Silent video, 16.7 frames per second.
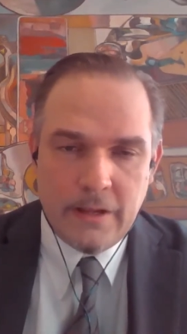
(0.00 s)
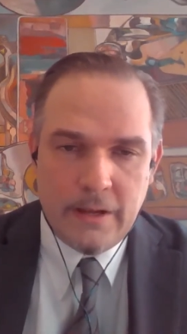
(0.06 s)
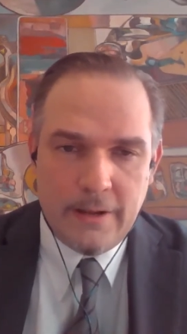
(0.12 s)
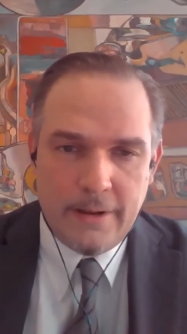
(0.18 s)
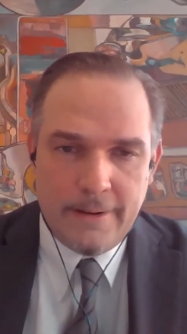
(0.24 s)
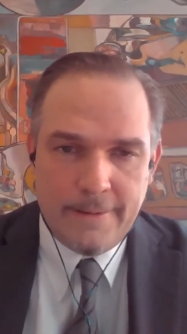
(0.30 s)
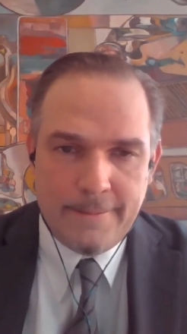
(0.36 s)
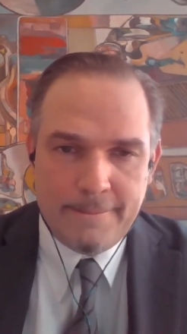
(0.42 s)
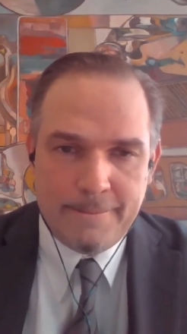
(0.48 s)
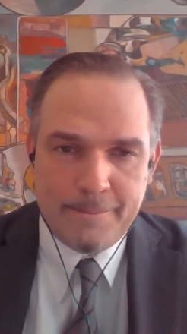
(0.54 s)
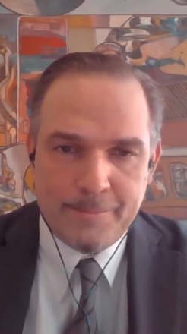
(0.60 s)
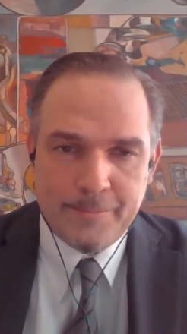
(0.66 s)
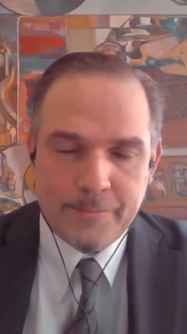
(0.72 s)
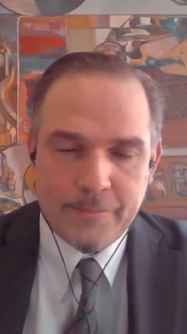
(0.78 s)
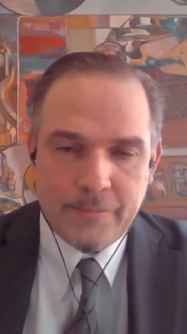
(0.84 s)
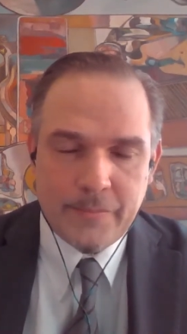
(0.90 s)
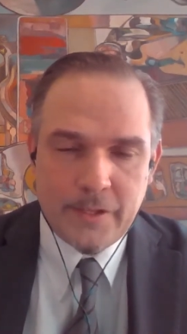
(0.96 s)

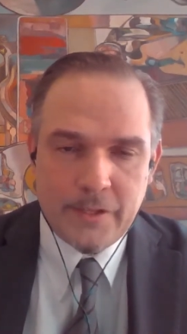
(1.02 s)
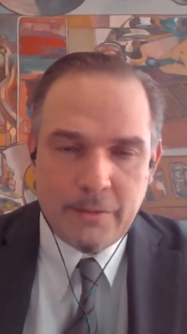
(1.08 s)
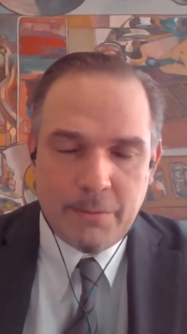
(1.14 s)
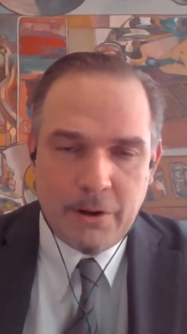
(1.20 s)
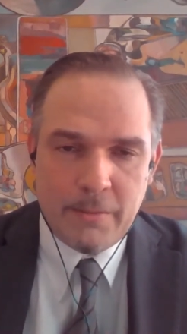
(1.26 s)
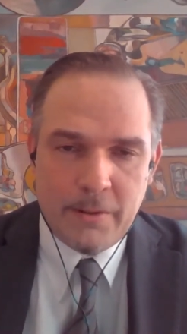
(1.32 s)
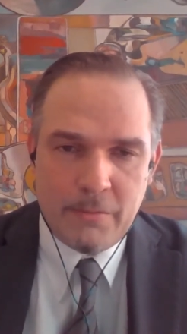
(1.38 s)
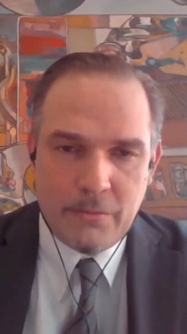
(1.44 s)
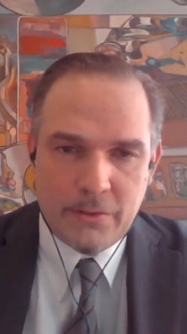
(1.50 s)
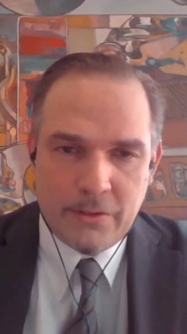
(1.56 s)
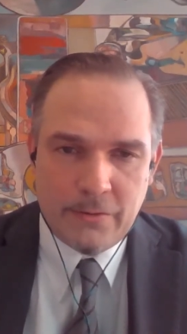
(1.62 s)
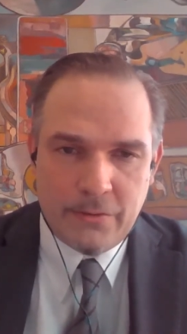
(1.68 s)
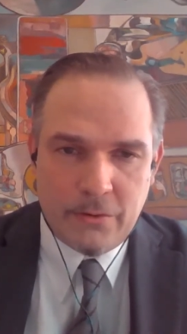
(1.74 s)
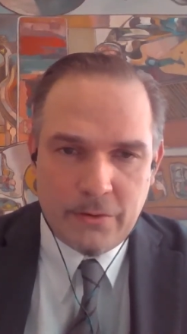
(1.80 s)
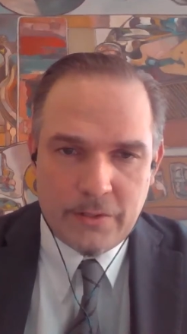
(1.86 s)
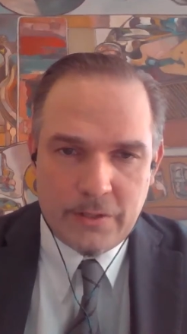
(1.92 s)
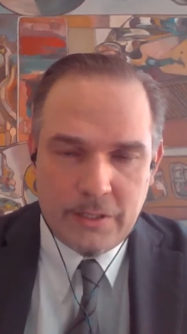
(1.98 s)
The problem was, of
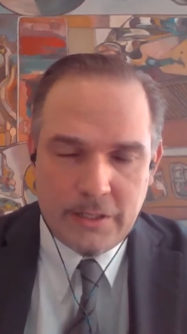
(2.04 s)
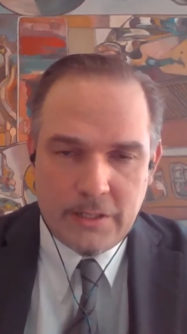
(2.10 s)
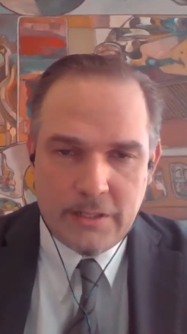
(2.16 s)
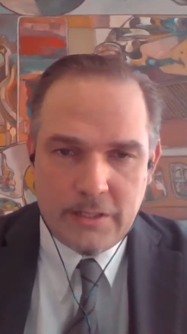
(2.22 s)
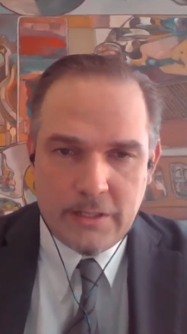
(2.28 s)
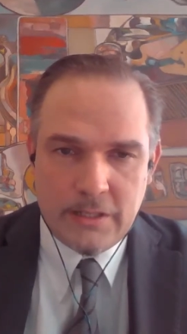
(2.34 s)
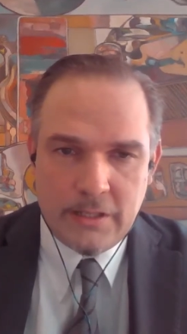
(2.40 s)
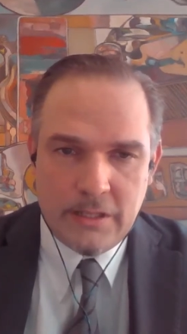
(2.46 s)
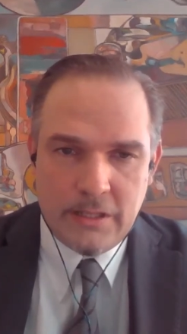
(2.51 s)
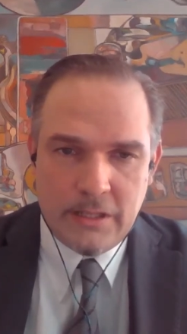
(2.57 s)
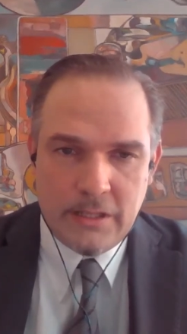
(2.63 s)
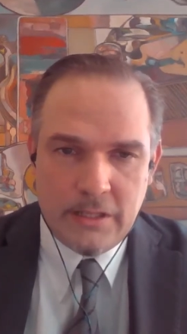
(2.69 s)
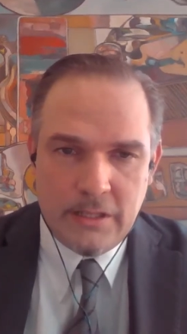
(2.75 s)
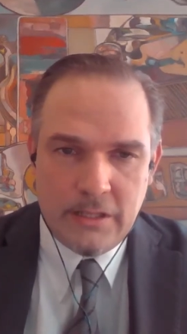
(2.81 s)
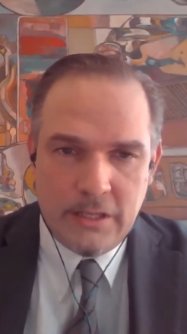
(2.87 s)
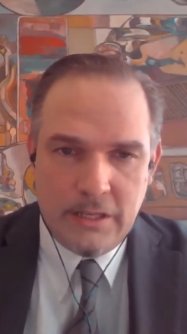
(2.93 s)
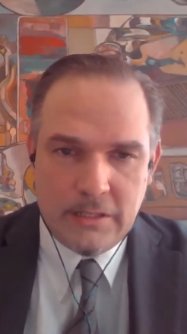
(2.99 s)
course, that
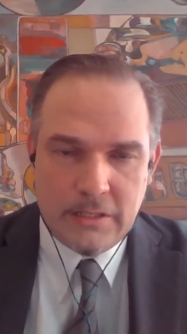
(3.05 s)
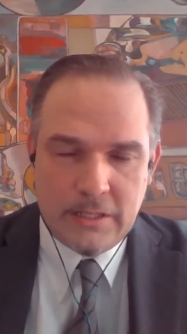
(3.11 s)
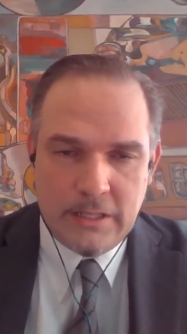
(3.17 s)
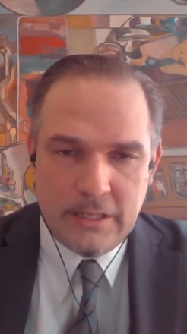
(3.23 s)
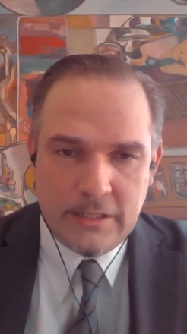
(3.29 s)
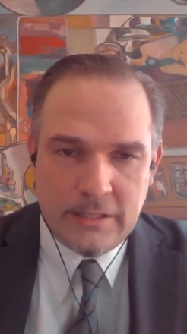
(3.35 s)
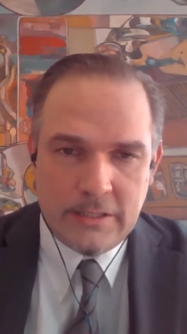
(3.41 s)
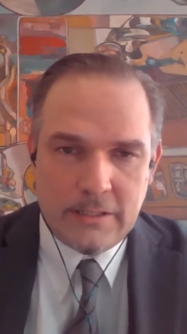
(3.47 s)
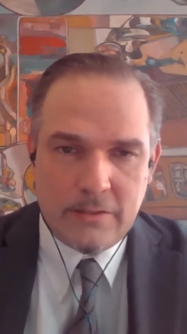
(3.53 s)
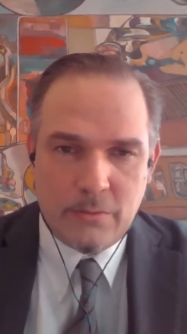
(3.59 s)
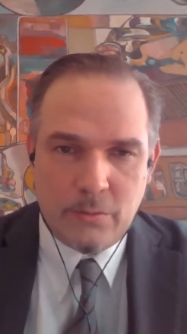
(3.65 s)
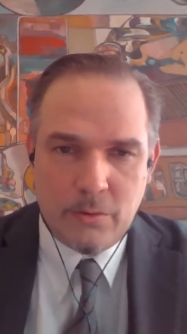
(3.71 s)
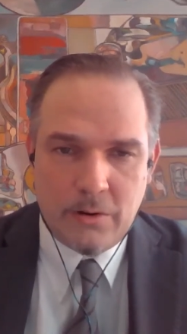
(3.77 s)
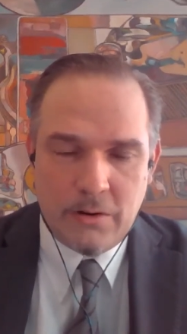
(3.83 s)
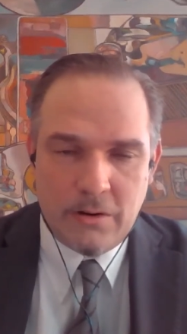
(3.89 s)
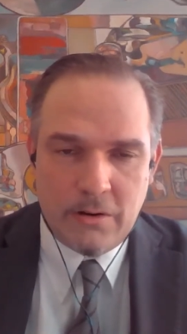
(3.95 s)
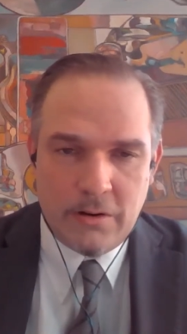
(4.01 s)
these lists
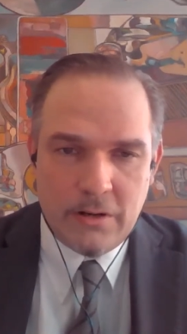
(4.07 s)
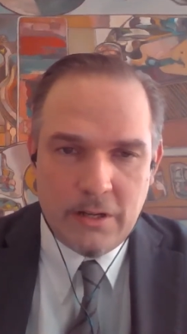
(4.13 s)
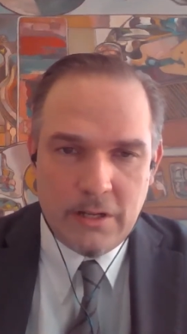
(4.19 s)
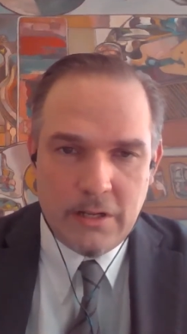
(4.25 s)
were